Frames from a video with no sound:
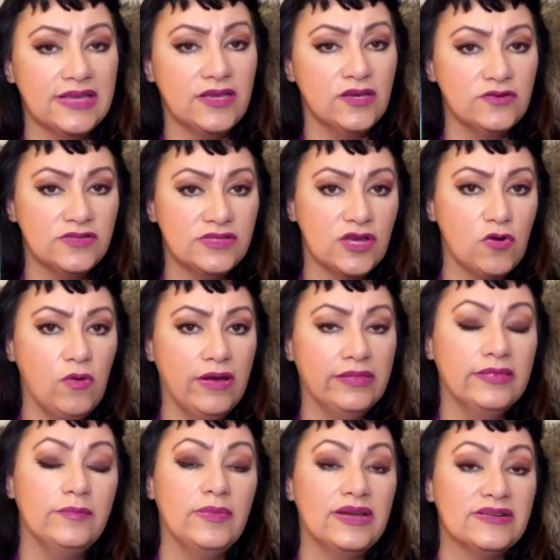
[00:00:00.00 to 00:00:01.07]
go sit
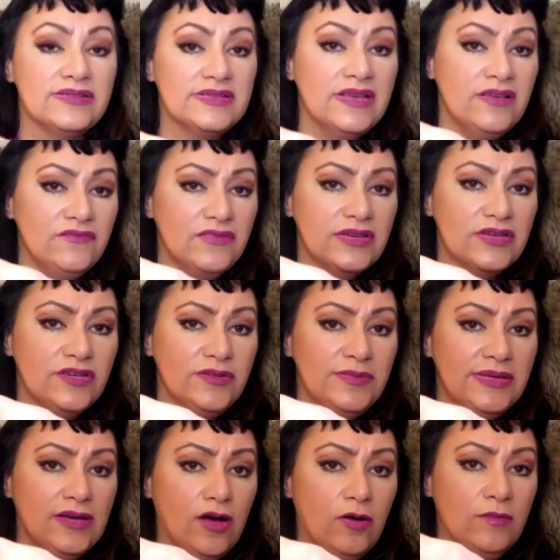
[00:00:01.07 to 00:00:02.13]
quietly by yourself. It could
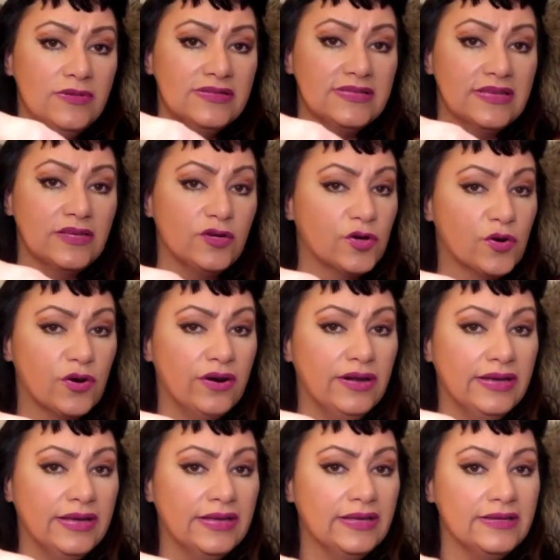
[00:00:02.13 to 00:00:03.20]
be almost like you're
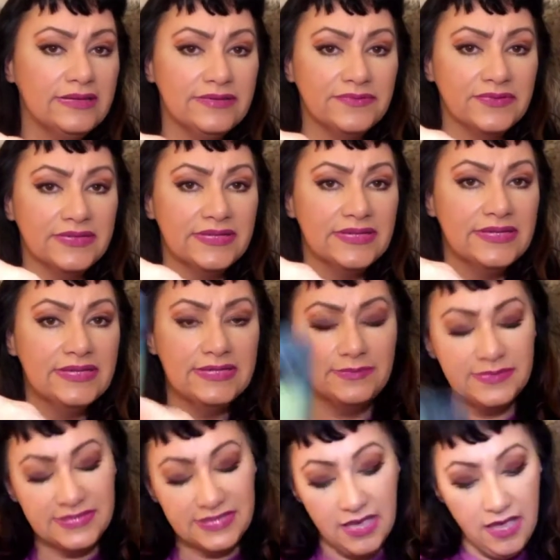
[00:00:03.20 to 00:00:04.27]
crying at different
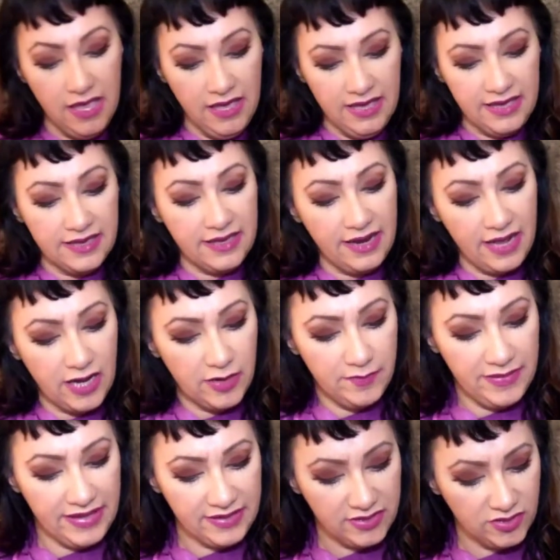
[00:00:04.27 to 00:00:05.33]
times. Get out of
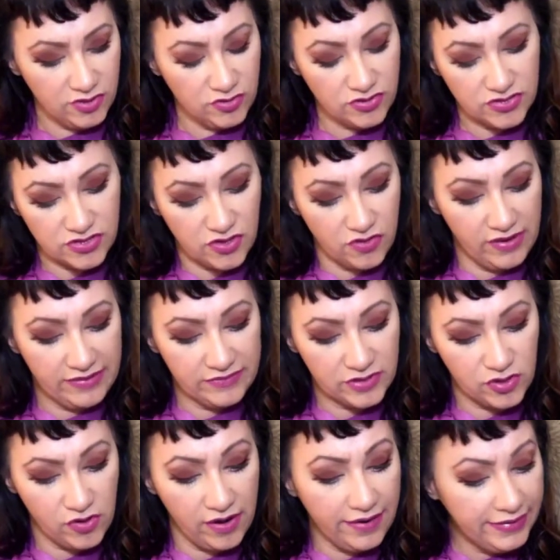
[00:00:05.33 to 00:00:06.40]
bed and you just go have a
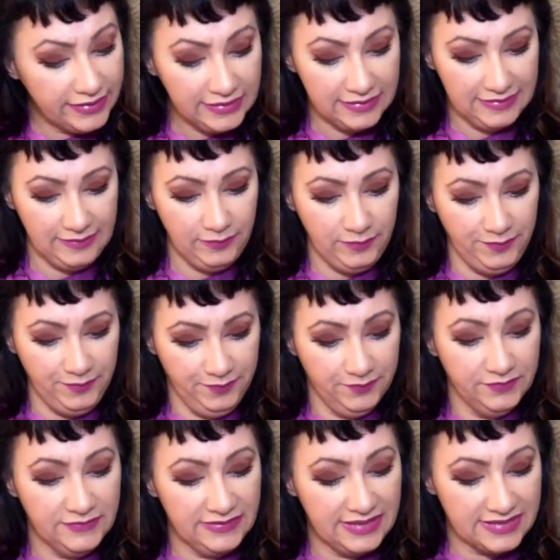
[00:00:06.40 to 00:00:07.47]
cry.
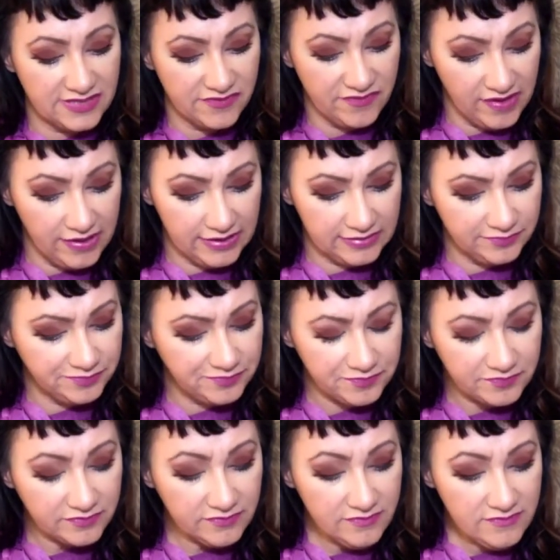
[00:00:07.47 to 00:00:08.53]
That's fine.
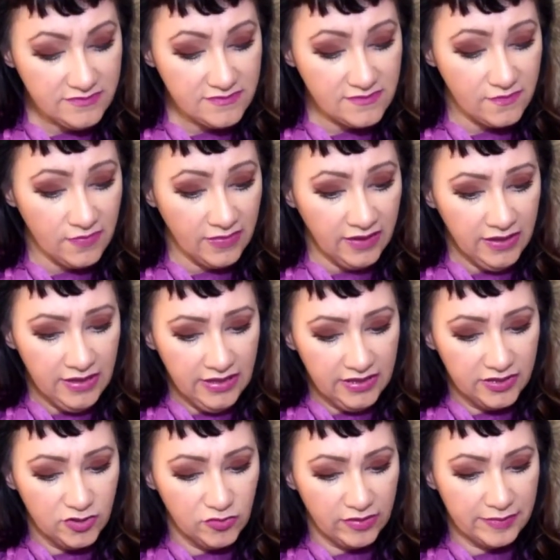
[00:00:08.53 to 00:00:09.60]

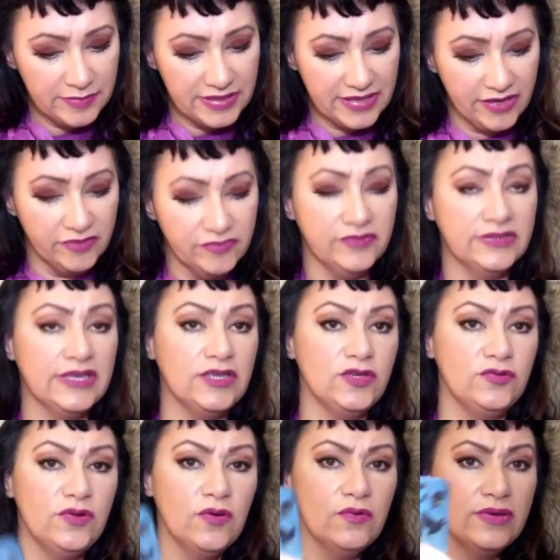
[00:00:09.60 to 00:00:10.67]
You want to be careful that you
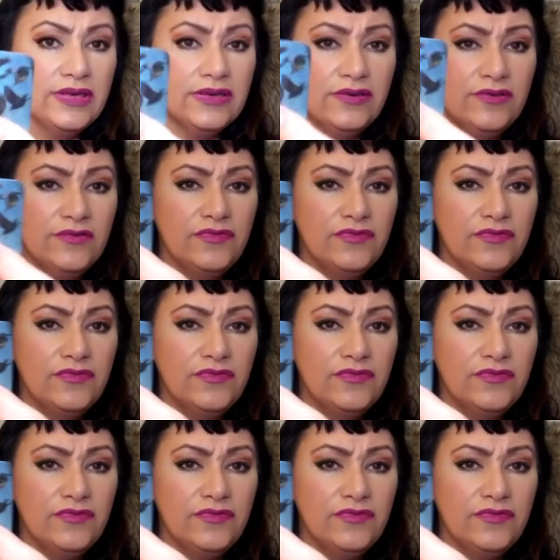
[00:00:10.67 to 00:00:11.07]
don't give